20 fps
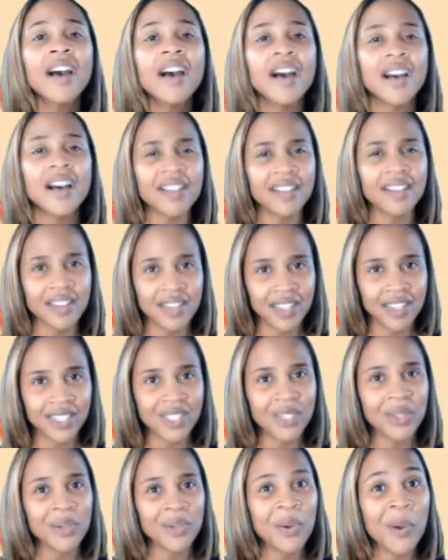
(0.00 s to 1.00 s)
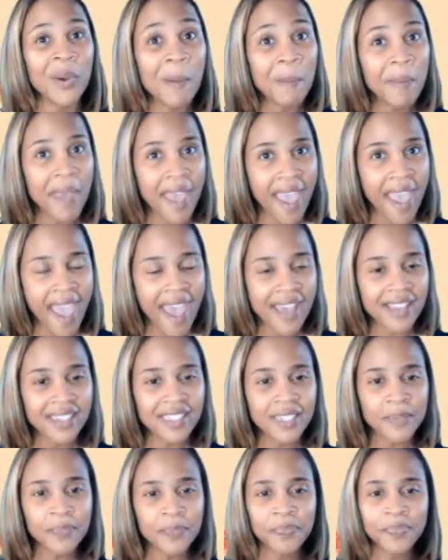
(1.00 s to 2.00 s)
a little
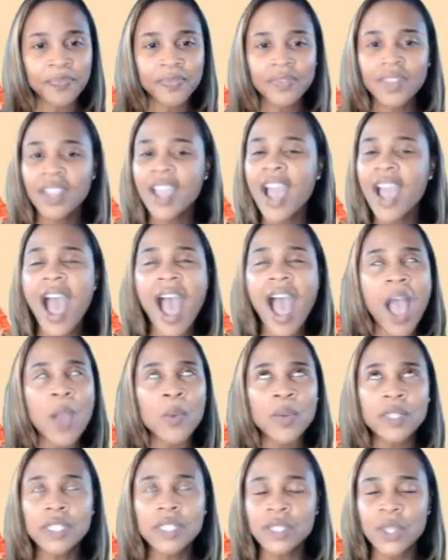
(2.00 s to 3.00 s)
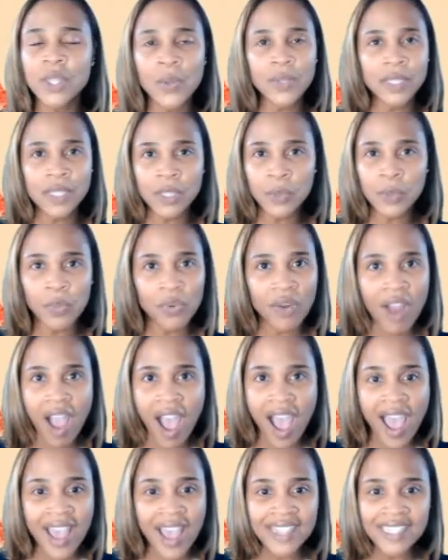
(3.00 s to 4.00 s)
pat. I was so
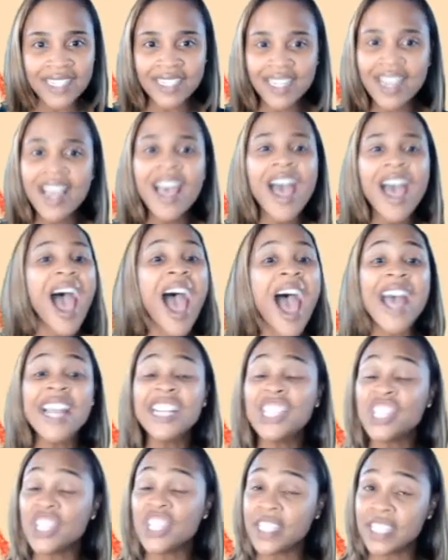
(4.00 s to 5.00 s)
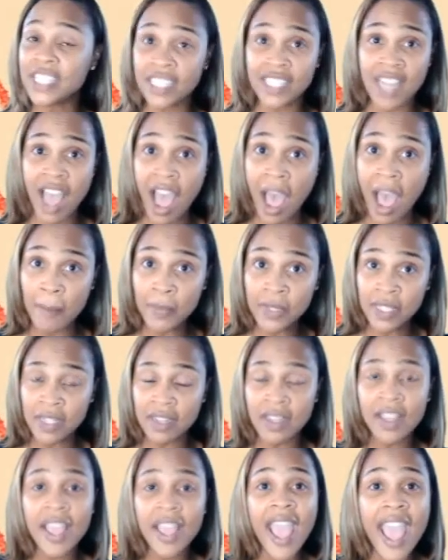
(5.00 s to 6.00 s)
surprised, I just stopped
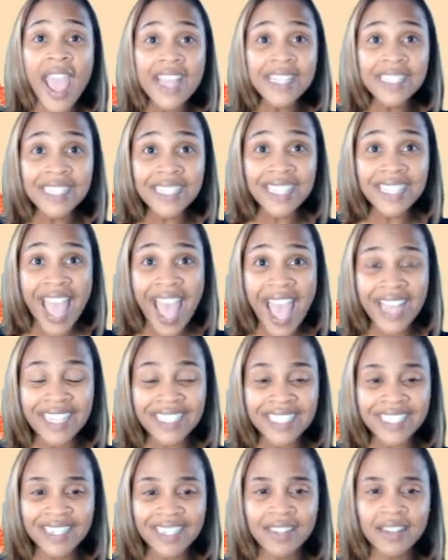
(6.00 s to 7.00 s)
and sat.